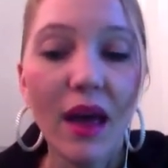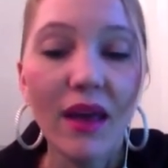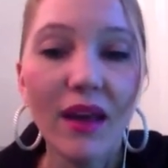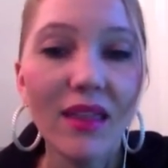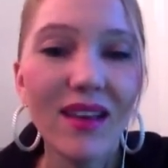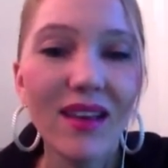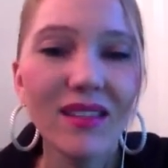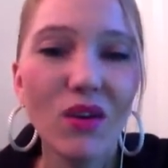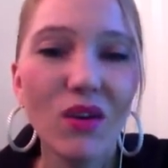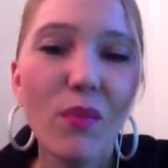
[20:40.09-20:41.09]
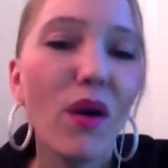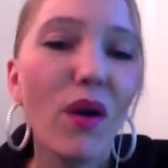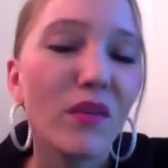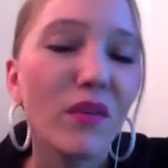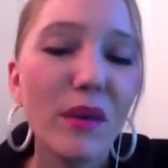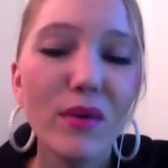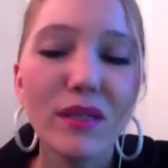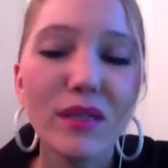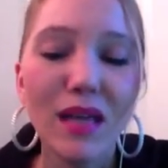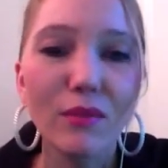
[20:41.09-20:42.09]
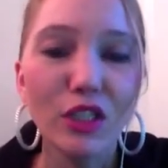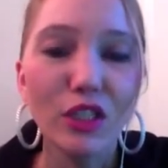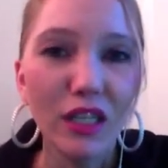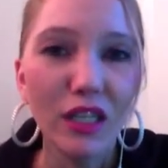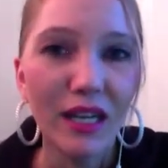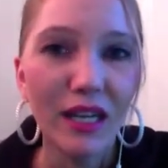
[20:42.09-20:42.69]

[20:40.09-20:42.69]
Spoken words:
And I think it's so important for people to stop judging.